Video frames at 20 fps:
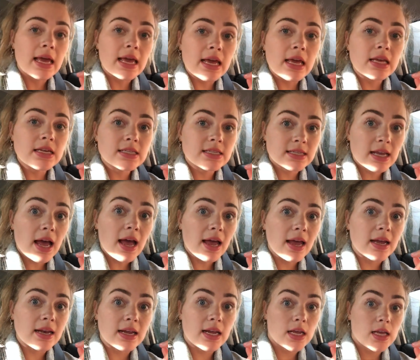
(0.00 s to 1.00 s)
He
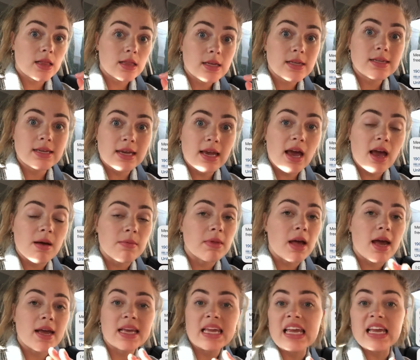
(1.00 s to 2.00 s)
said in the DM
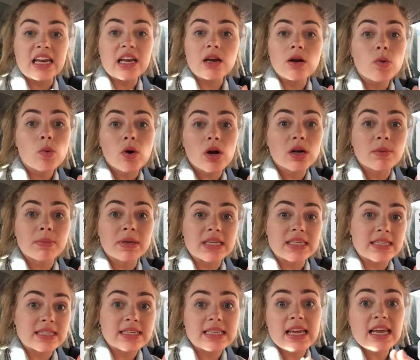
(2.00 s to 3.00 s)
that he didn't want to be
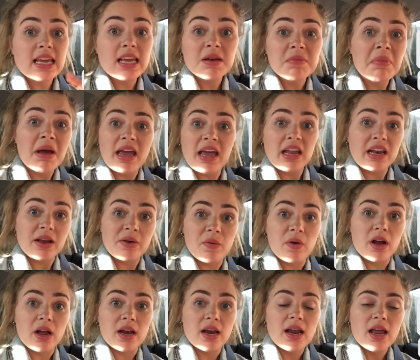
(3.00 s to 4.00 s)
seen by
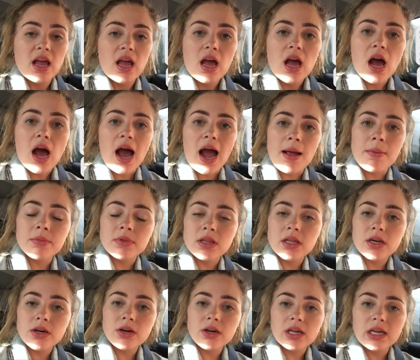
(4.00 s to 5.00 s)
anyone. I'm
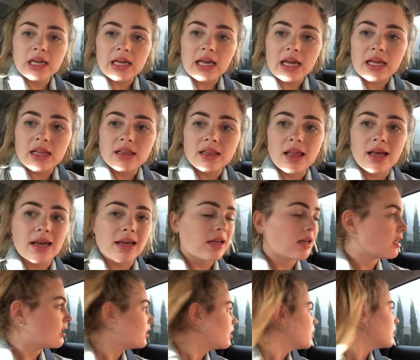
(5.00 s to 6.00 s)
literally in like
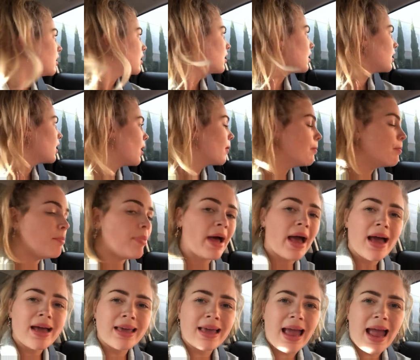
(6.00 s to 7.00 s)
a
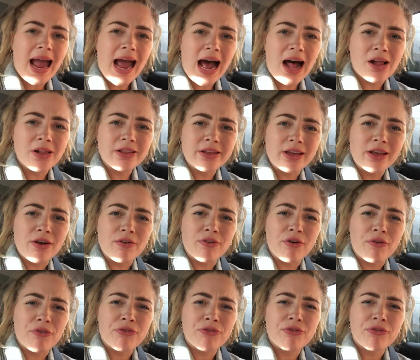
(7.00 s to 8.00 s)
back alley of
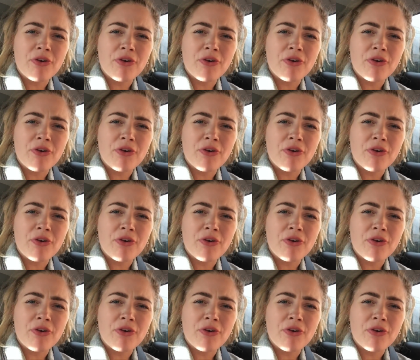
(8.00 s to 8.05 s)
a